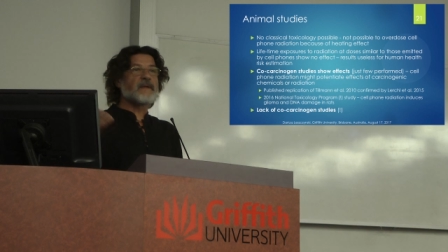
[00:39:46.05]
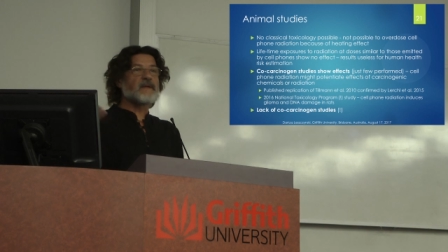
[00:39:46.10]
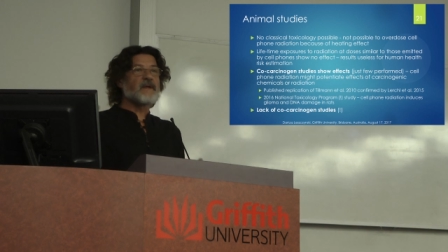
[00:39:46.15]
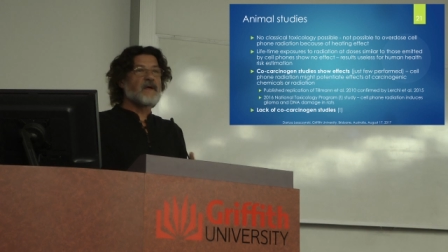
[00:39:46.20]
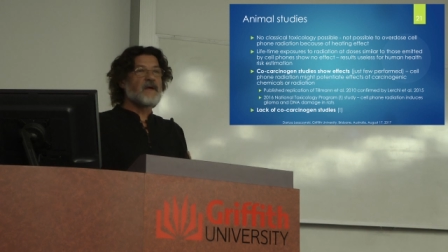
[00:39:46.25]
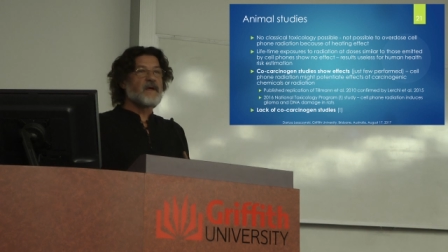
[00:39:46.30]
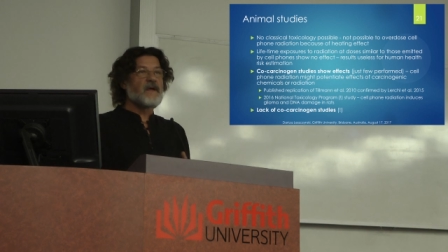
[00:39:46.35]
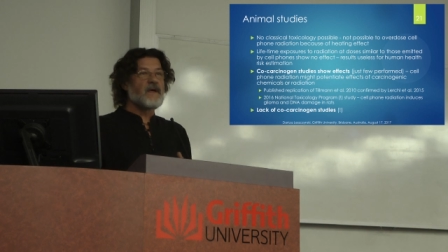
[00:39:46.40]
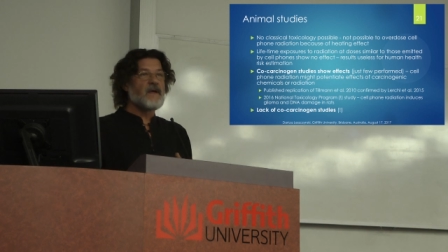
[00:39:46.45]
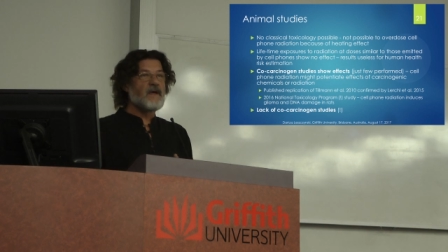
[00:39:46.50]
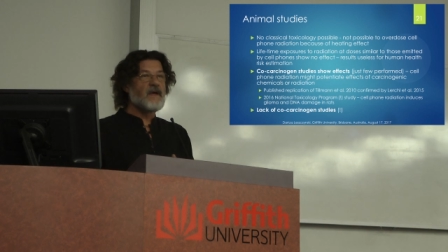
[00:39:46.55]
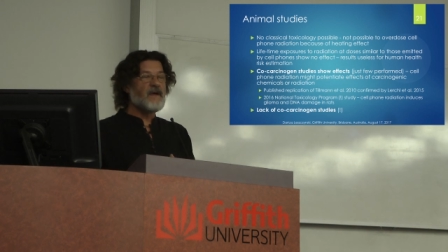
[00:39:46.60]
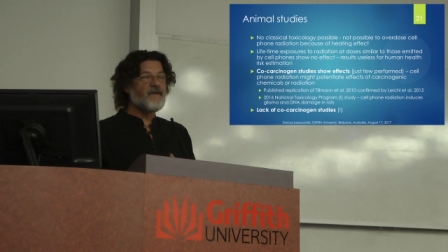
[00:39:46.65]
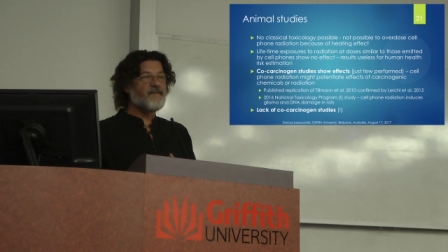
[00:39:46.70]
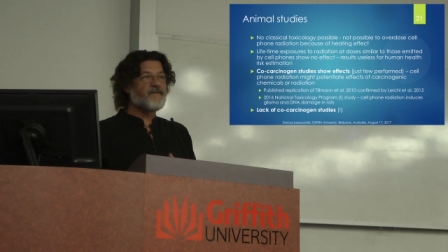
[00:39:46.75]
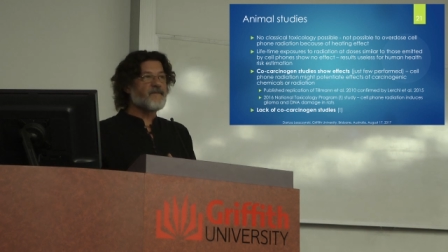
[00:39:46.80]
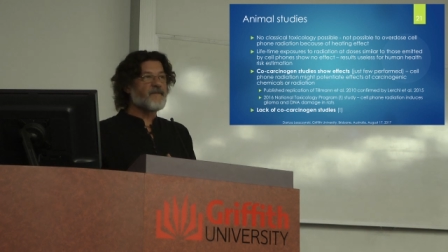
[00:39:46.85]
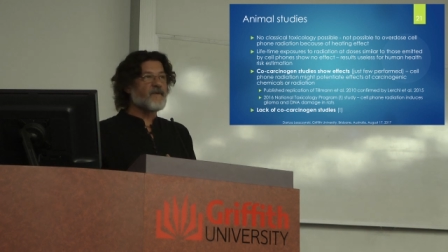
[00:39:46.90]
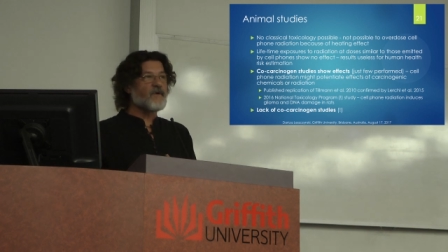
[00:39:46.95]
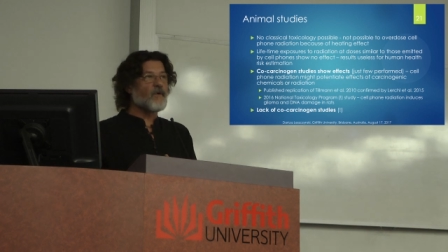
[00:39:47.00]
But
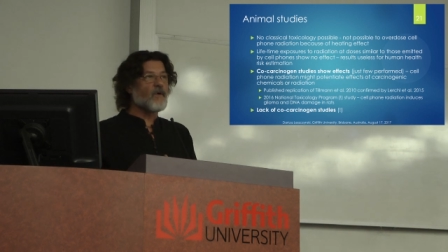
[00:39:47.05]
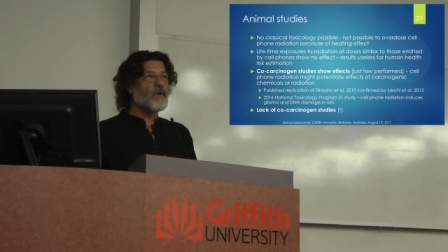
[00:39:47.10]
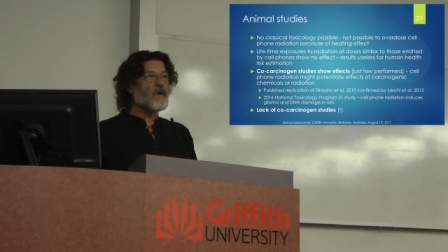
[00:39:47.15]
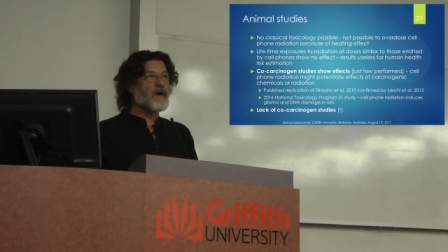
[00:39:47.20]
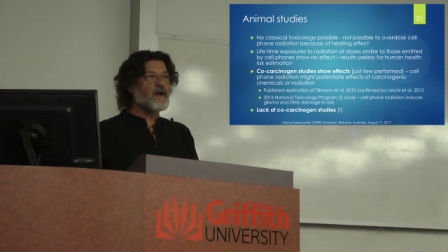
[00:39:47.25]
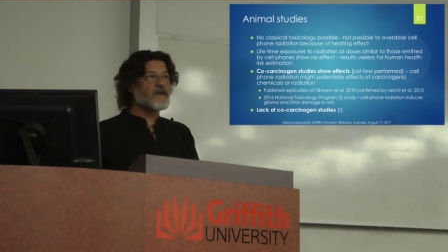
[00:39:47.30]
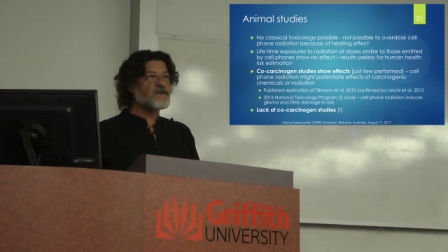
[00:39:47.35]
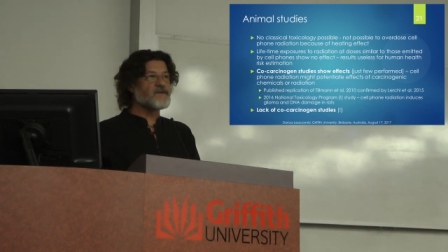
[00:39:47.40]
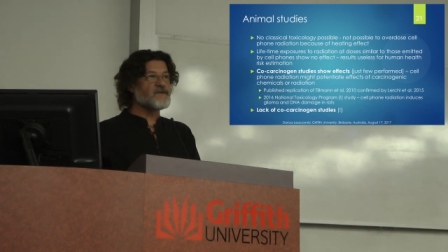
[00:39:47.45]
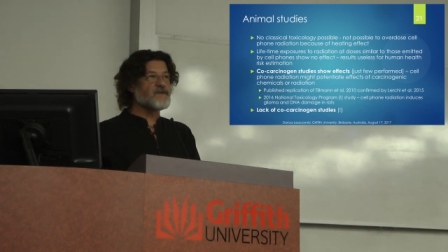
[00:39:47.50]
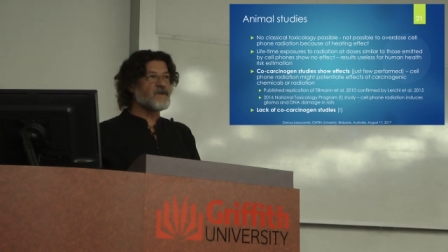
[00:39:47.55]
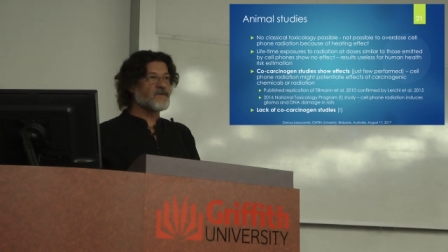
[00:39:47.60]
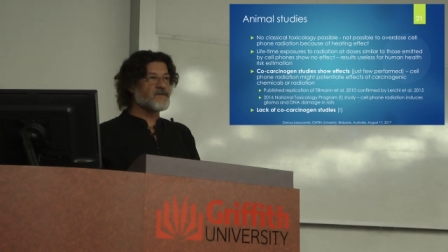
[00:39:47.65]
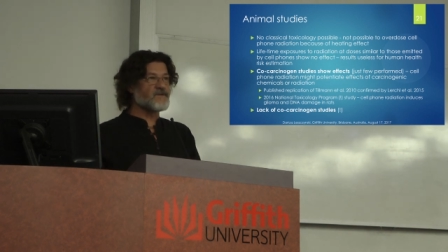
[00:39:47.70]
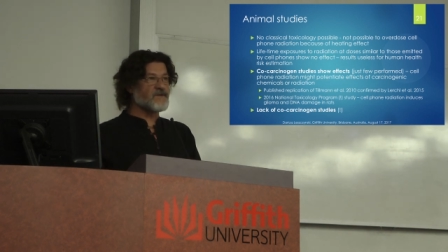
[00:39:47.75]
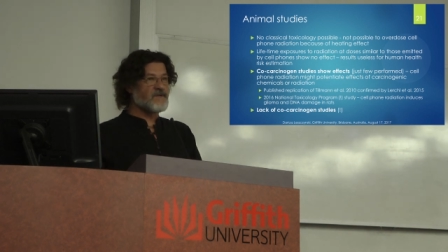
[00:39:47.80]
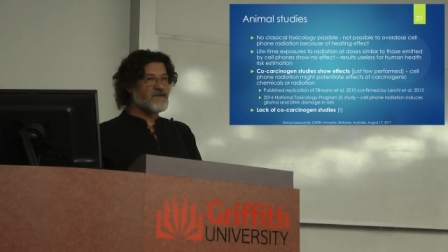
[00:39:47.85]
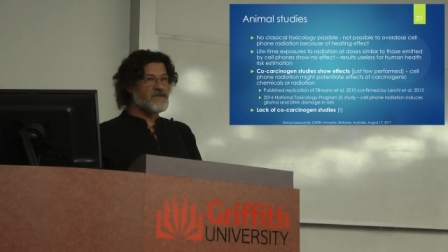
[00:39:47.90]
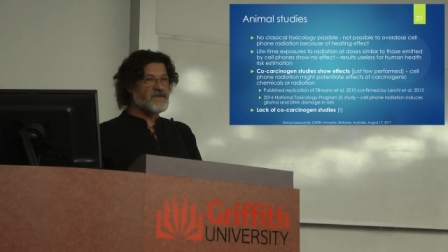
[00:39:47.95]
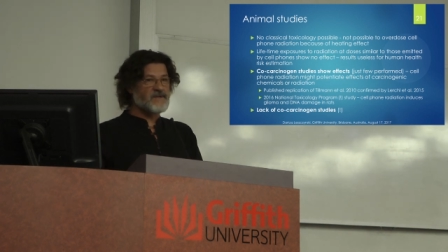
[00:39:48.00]
if
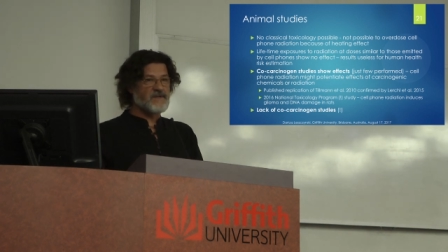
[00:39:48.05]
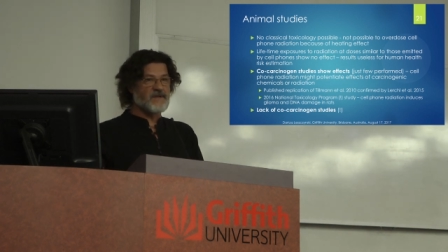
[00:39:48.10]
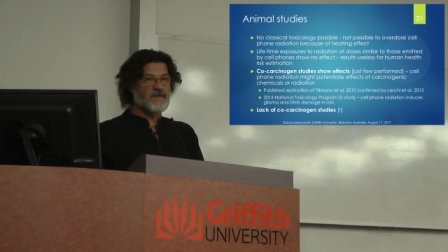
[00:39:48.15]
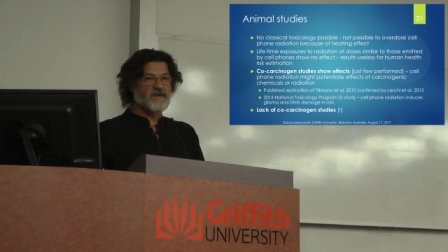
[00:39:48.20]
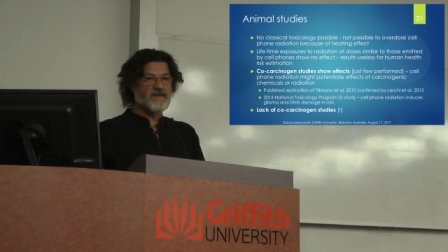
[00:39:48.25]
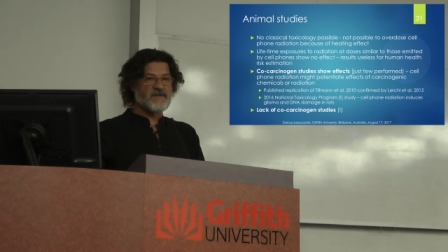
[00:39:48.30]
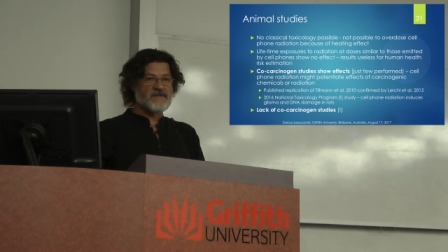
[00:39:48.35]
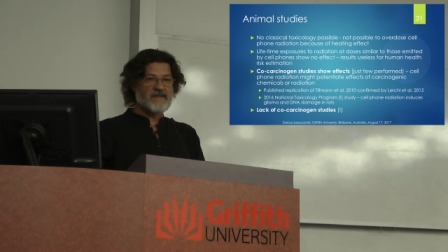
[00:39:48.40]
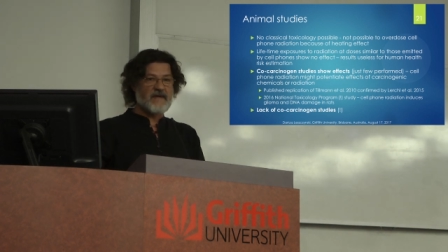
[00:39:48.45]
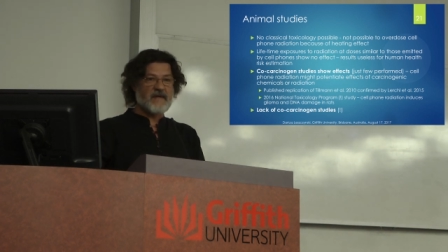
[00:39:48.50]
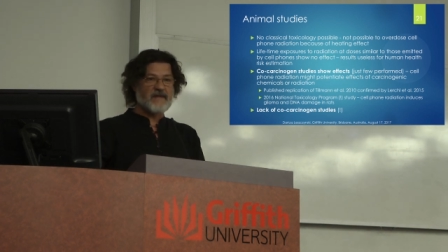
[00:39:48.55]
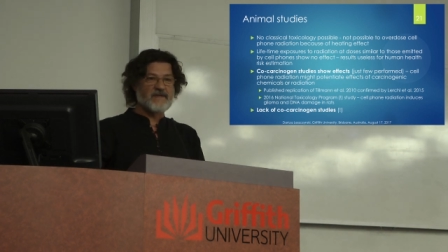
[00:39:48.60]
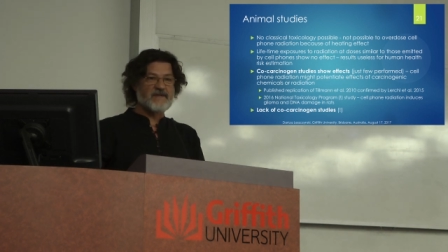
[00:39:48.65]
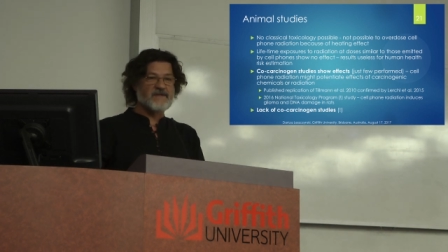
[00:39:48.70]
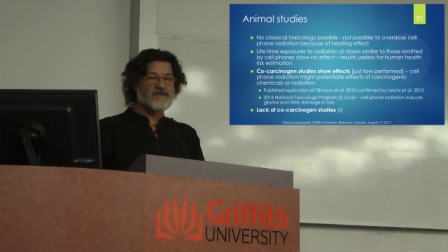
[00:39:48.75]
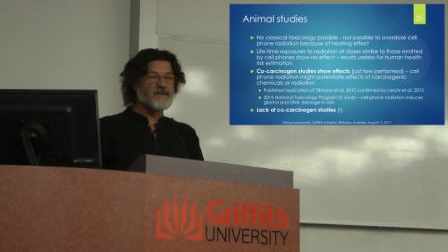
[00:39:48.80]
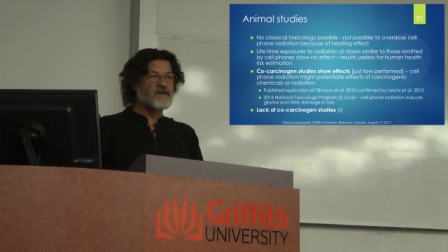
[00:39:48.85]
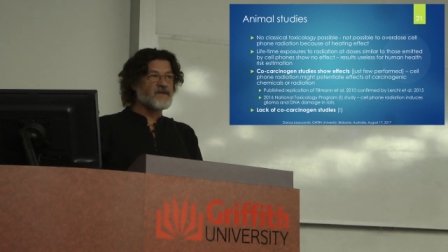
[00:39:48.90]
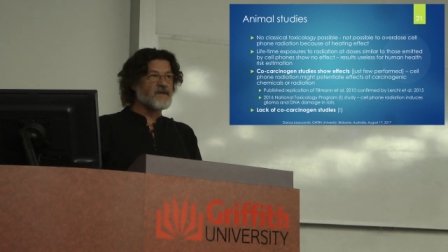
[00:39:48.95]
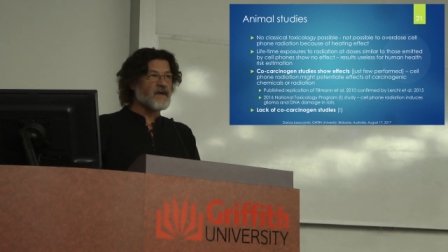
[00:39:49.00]
co-carcinogen
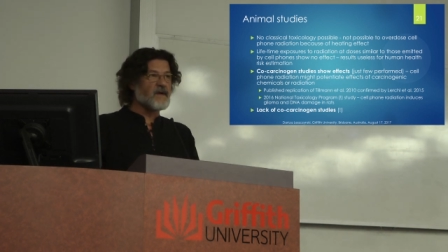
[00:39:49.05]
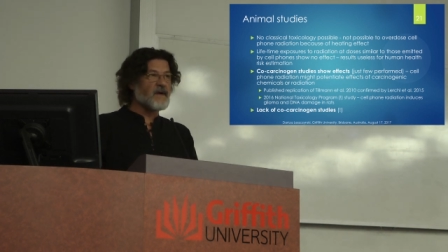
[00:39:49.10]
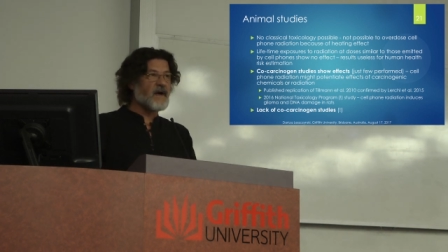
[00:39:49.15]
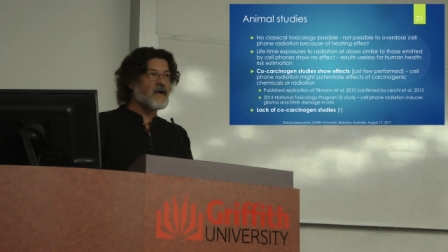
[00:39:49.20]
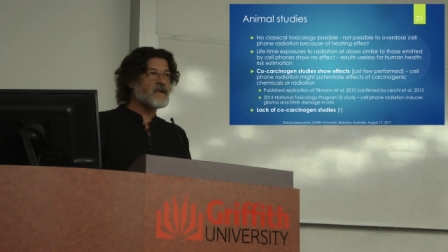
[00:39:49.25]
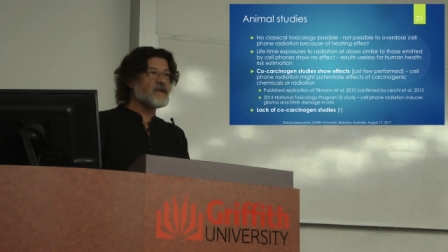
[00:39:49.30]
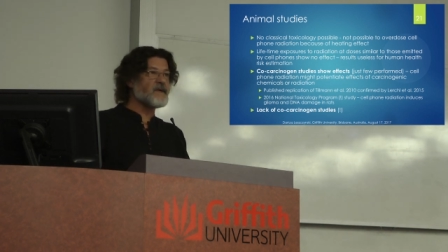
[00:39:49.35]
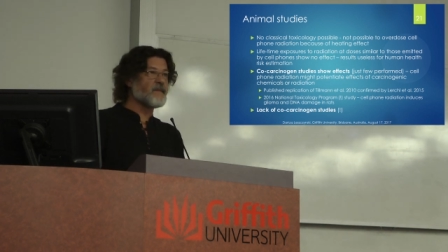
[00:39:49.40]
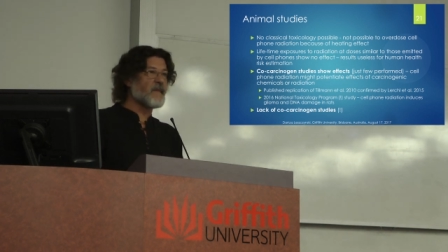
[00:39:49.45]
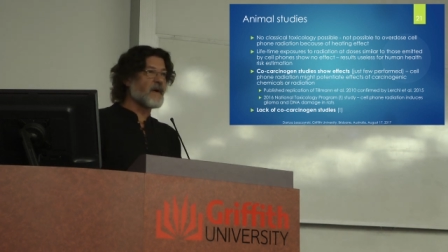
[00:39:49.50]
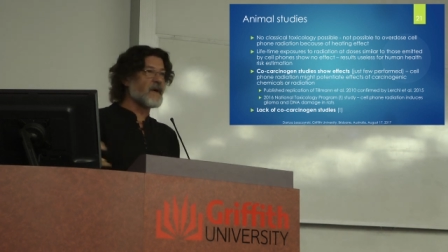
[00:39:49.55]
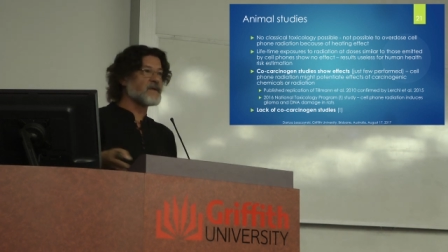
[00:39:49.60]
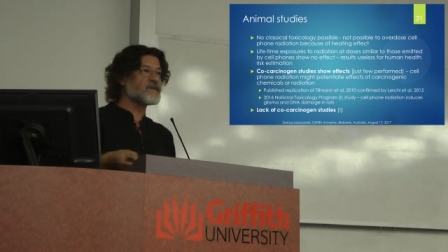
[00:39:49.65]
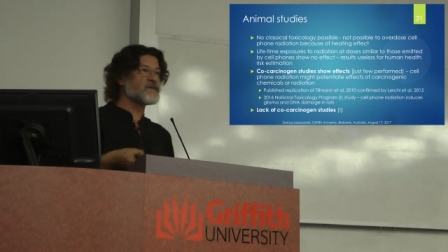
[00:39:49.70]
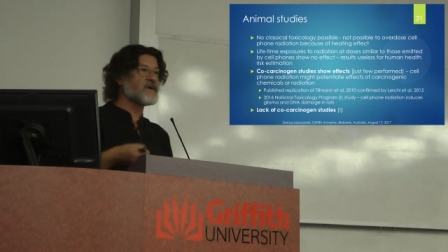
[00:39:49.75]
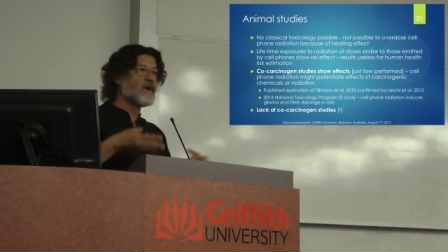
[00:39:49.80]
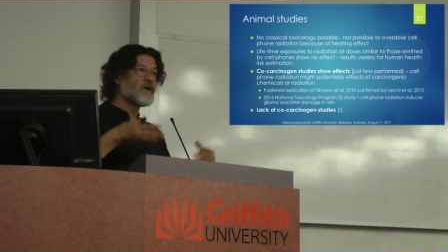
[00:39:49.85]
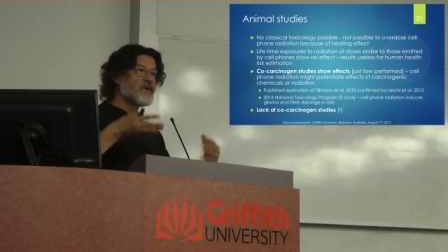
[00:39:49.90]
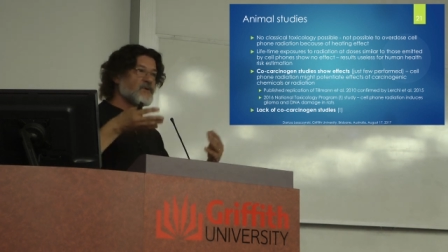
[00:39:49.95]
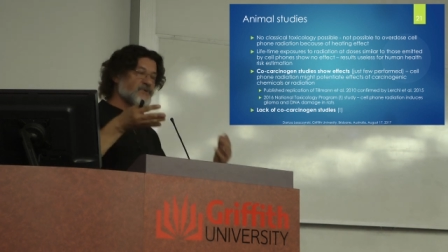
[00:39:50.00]
studies in
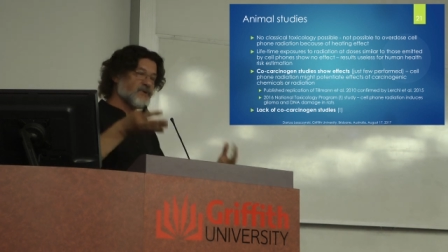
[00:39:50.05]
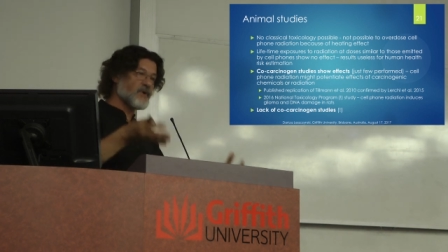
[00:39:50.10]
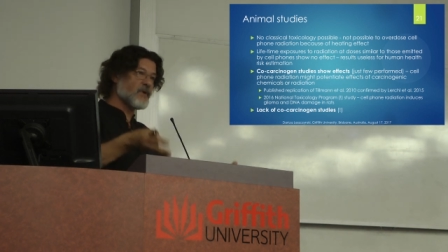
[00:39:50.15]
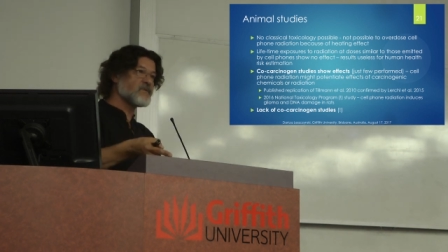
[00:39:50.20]
animals